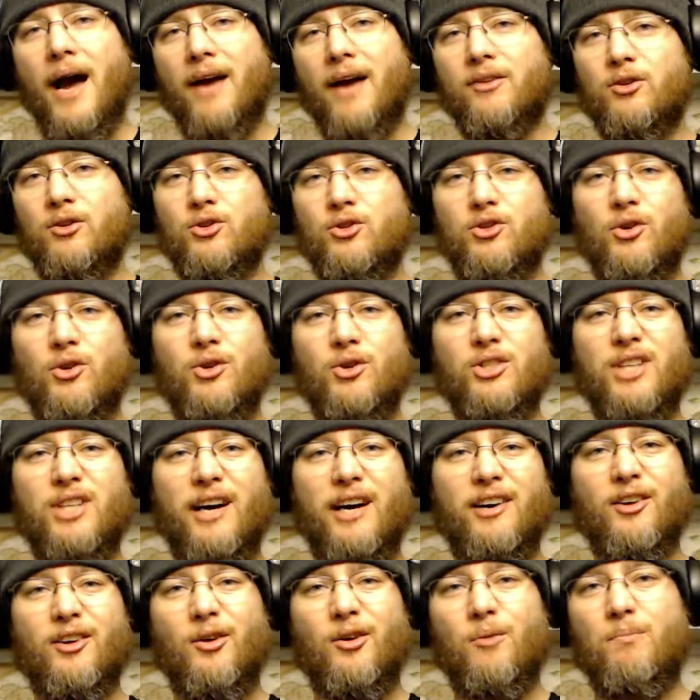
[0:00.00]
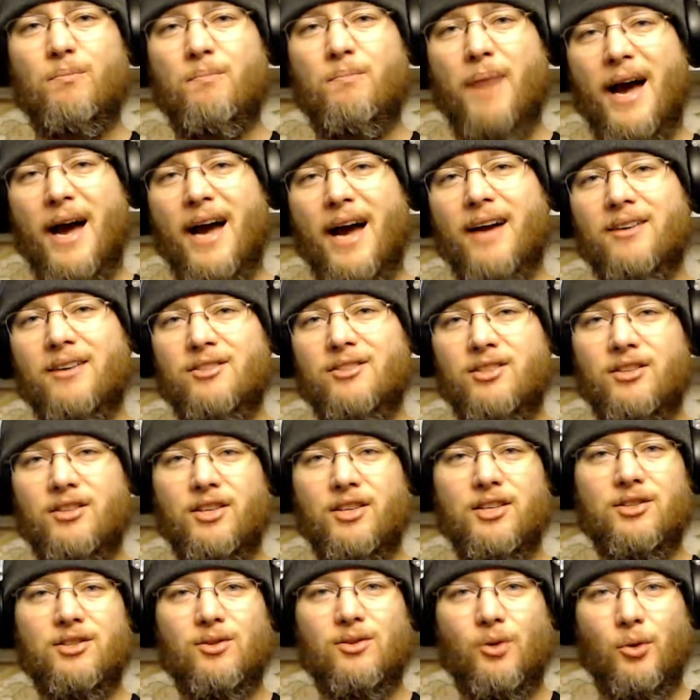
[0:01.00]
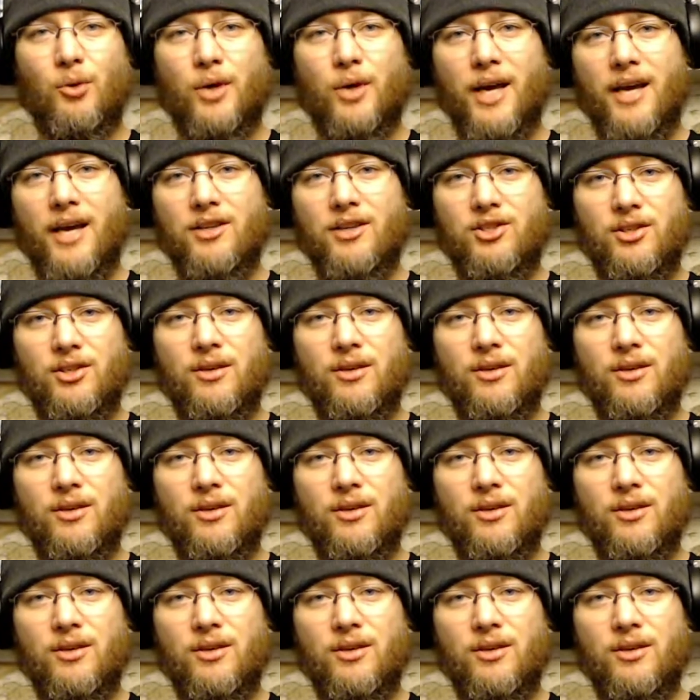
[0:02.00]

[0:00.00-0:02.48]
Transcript: There's no desire to go back to this location.